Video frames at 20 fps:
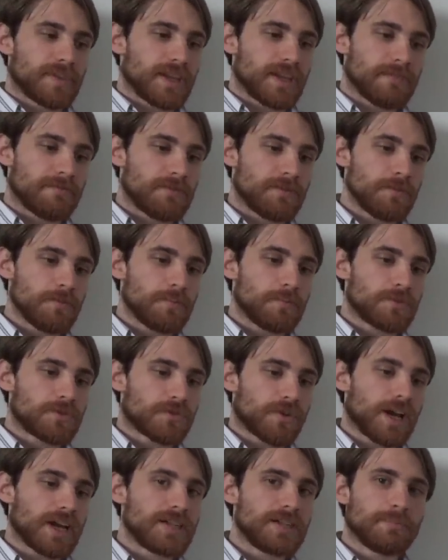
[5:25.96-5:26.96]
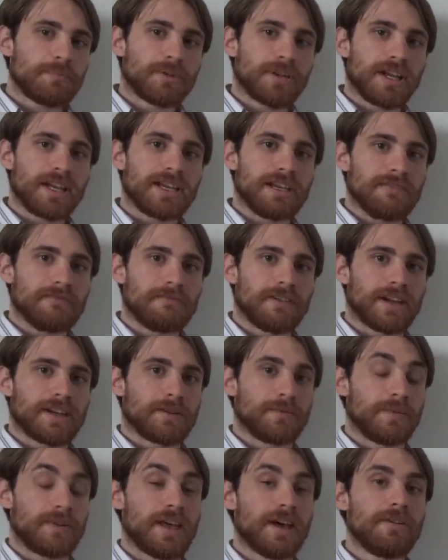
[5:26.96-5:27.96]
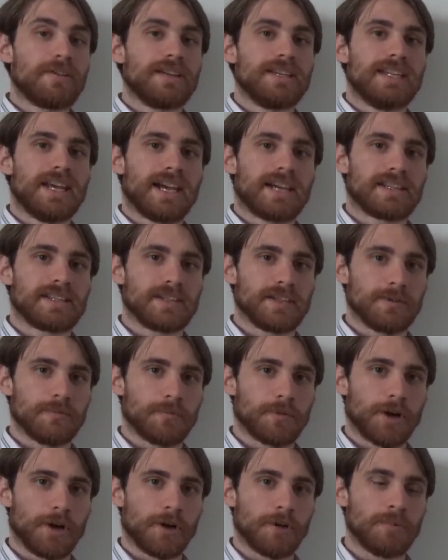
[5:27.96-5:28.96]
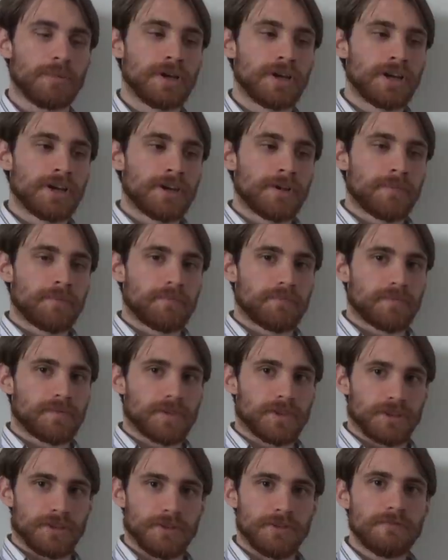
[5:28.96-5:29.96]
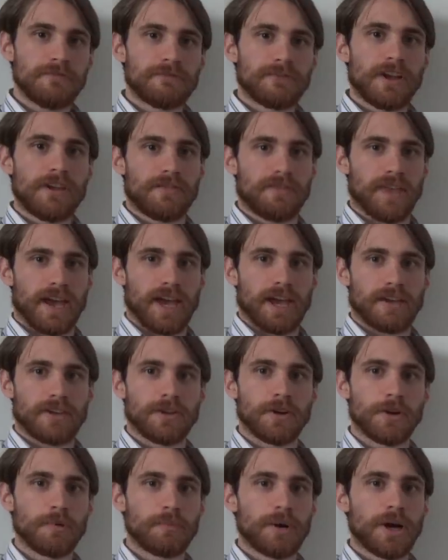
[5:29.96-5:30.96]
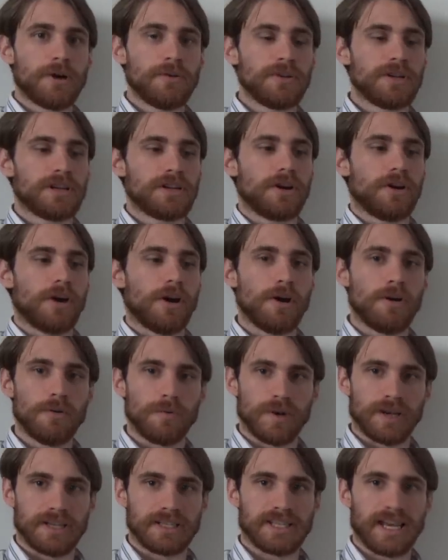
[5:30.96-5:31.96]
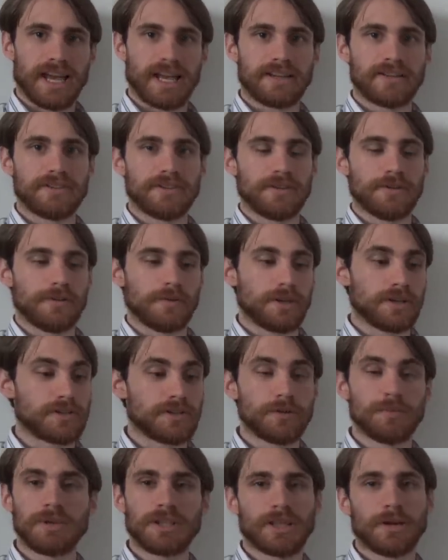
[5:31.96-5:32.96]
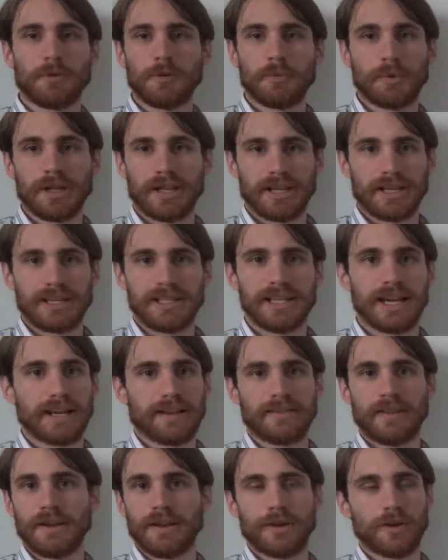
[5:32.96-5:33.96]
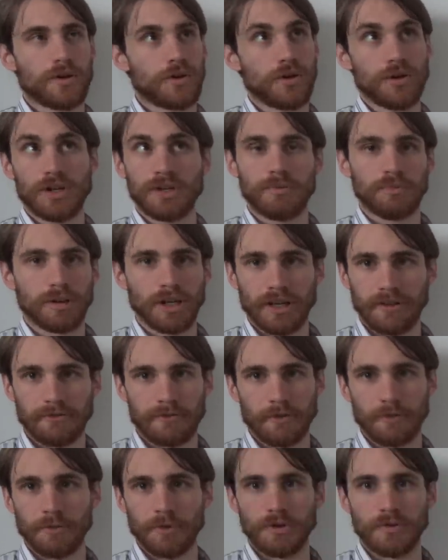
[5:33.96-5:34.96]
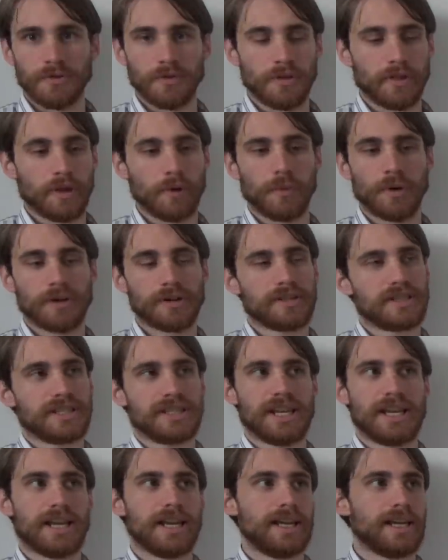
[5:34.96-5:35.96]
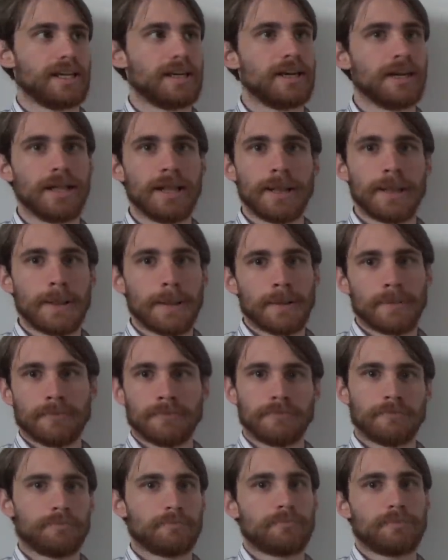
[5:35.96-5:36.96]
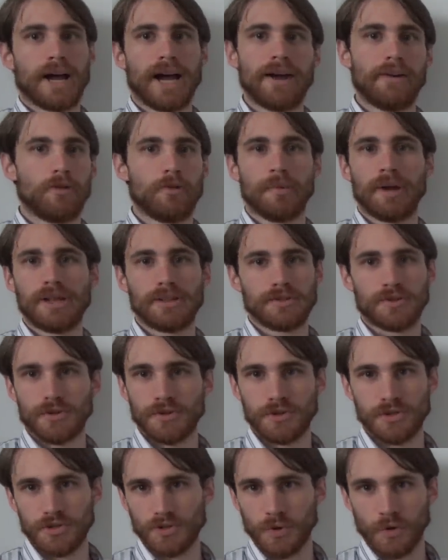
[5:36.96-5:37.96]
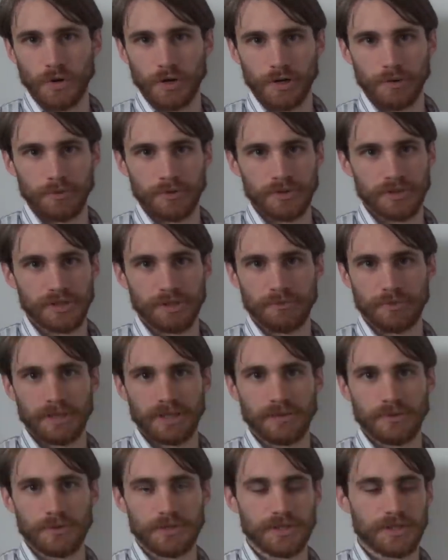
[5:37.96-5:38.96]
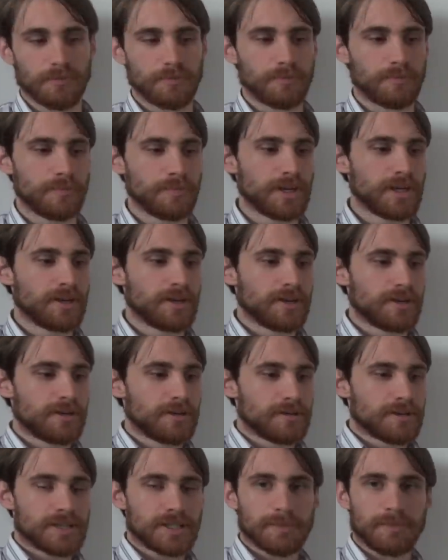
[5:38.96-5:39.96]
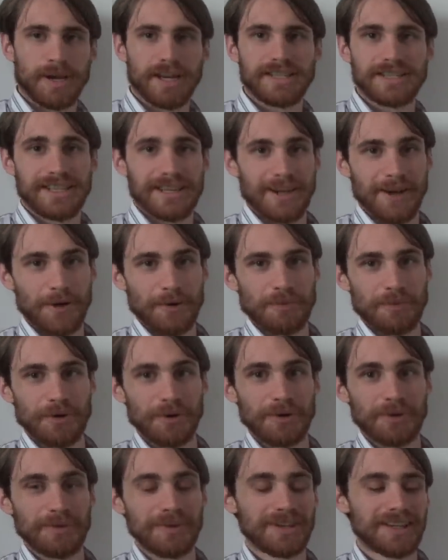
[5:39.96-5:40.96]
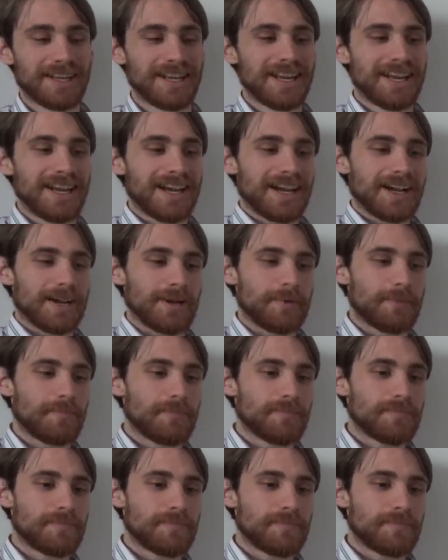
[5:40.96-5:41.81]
If you tried to play Infect without Gitaxian Probe, you felt that. Your opponent always had to, assuming they were playing a deck that could bluff removal, they weren't, say, Pyromancer's Storm or something, or some spicy homebrew. Uh,